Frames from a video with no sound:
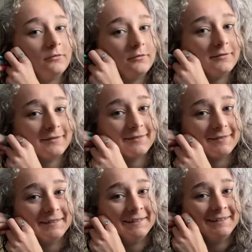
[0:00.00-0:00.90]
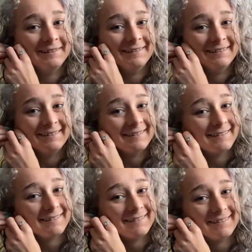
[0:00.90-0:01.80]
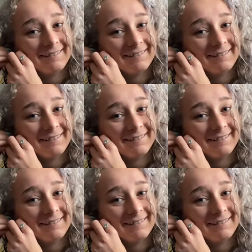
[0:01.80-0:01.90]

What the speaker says: (silence)